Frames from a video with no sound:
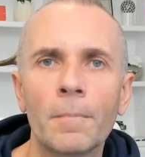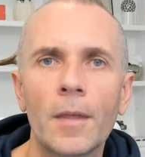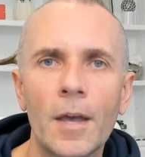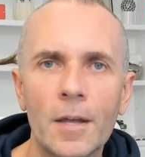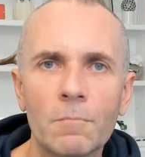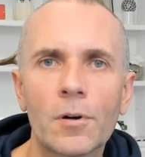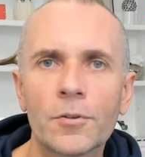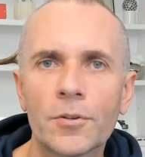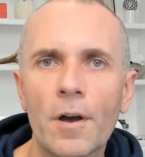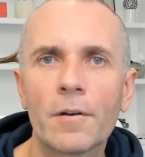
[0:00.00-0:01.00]
And
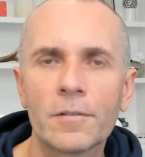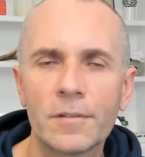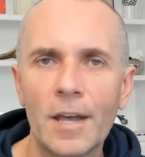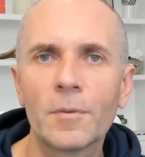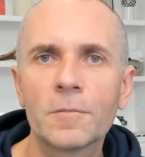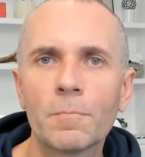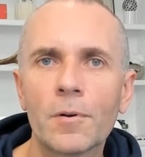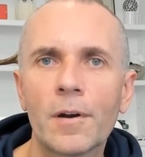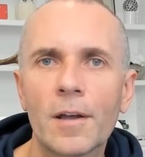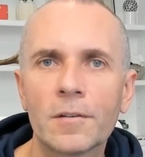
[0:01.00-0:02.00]
Berkshire, same as
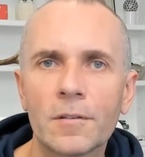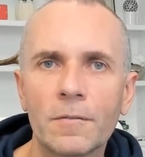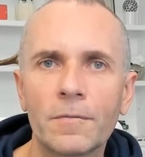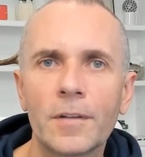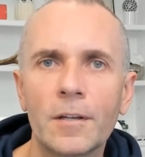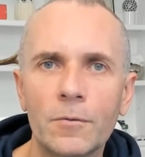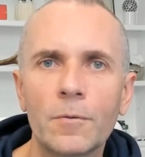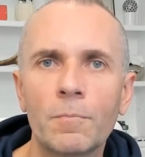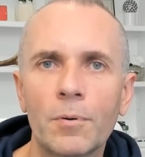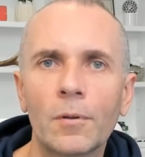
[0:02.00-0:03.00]
Progressive, they
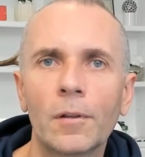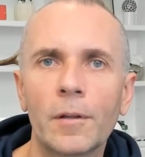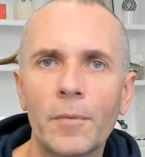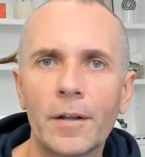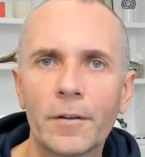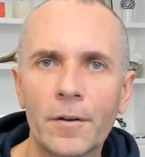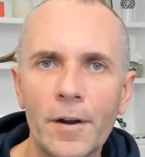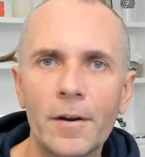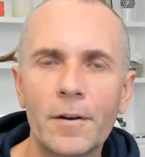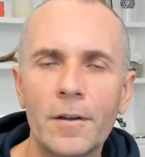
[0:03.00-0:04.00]
do pull limited
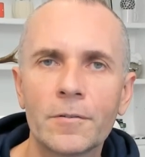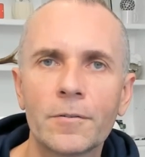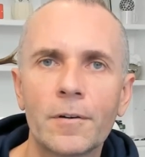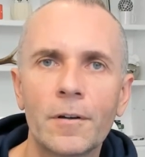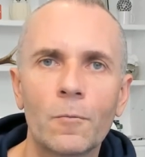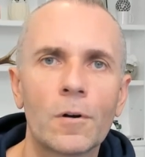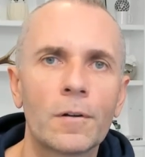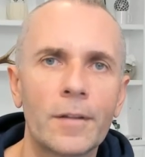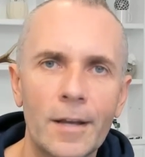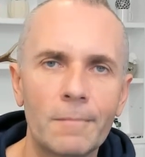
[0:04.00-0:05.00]
credit history,
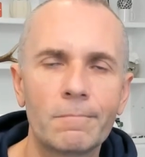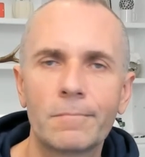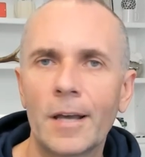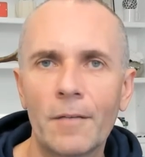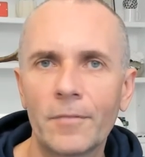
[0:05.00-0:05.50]
or they have